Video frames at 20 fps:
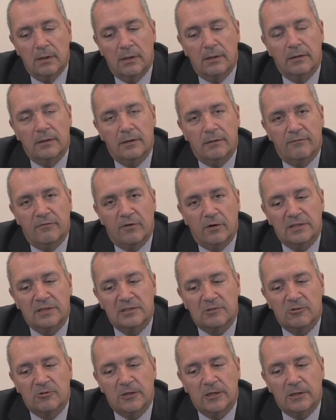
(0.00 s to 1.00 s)
The
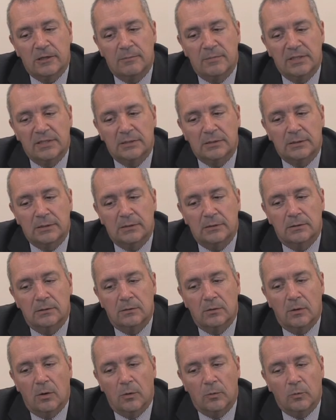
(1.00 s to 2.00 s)
Advisory Committee
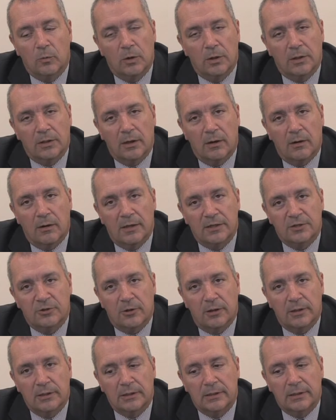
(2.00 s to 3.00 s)
on Work at Height
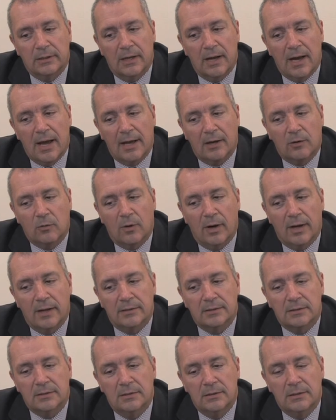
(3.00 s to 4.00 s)
Training,
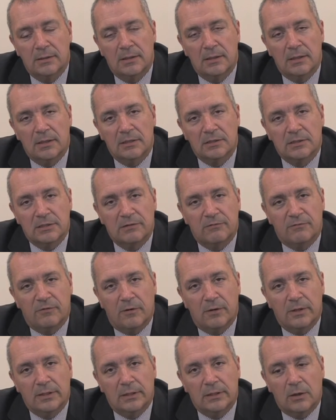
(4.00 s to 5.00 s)
ACWAT, has
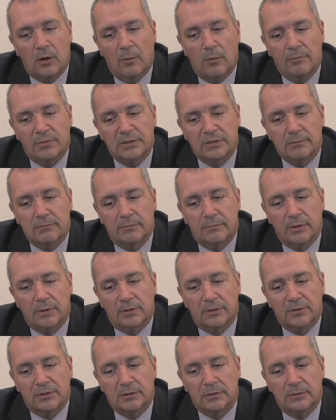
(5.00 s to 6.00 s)
defined a competent
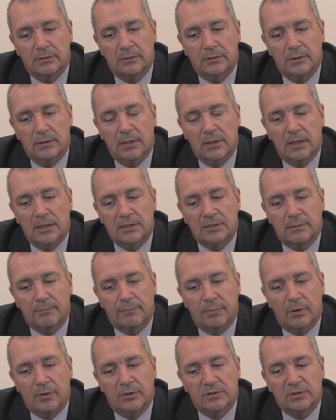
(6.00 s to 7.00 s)
person as a
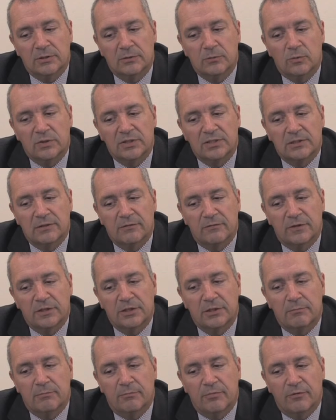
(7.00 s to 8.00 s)
person with
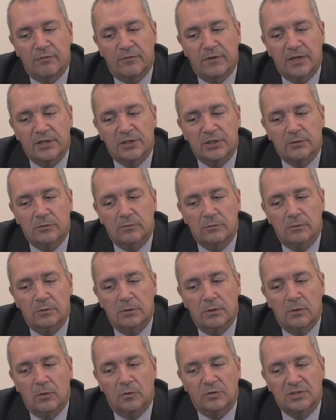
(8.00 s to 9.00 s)
sufficient professional
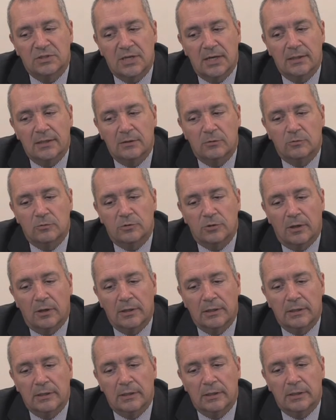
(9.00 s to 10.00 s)
or technical
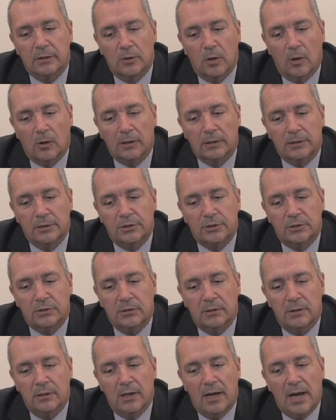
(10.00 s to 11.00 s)
training and knowledge,
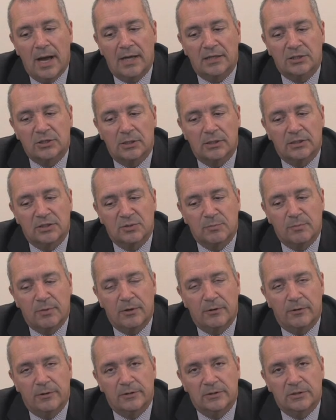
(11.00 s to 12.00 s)
actual
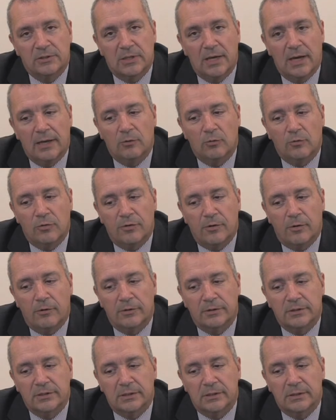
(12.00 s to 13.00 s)
experience and
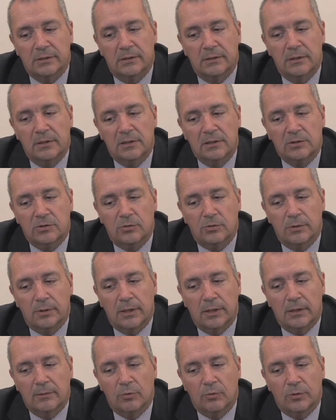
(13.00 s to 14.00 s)
authority to
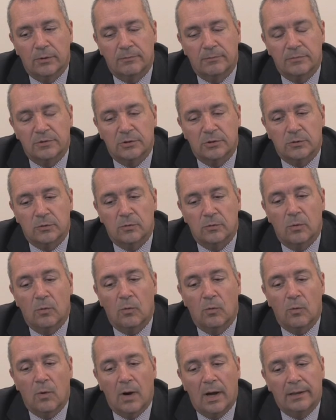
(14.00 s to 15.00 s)
enable them to
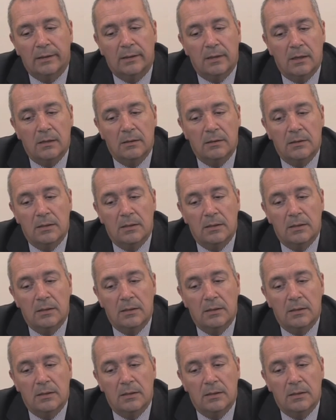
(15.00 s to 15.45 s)
1.